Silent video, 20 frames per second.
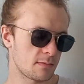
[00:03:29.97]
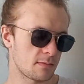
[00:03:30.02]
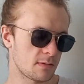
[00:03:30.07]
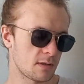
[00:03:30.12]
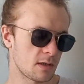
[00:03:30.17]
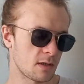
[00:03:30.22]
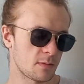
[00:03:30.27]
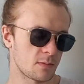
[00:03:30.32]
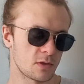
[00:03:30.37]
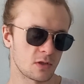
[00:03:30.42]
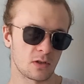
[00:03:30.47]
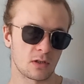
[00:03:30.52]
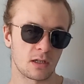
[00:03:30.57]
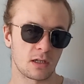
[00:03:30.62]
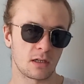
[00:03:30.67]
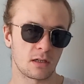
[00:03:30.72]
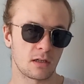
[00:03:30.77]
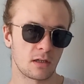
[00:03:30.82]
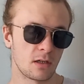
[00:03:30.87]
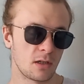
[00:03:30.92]
No, I'm
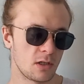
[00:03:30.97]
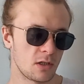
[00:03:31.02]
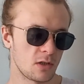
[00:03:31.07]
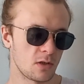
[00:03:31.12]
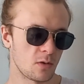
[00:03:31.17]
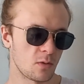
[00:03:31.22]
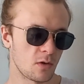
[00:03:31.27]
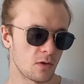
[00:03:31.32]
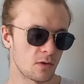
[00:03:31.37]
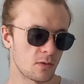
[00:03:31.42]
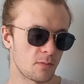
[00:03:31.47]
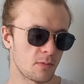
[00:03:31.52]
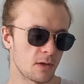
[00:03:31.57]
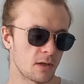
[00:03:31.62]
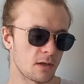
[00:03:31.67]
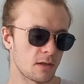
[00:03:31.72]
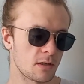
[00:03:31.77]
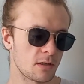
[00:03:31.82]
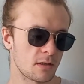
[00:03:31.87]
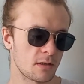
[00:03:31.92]
joking, you won't, but
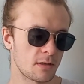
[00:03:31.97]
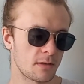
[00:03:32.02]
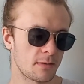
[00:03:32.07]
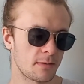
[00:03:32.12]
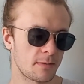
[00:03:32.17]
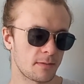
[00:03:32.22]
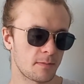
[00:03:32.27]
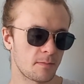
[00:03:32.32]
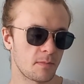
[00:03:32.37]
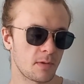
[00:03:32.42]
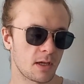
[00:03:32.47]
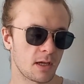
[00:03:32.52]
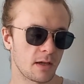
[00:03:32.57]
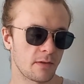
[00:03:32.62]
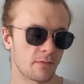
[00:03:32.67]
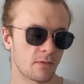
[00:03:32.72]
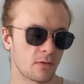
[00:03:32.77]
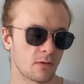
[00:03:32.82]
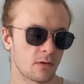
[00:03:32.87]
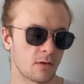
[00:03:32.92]
be
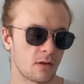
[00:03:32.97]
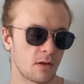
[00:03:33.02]
careful.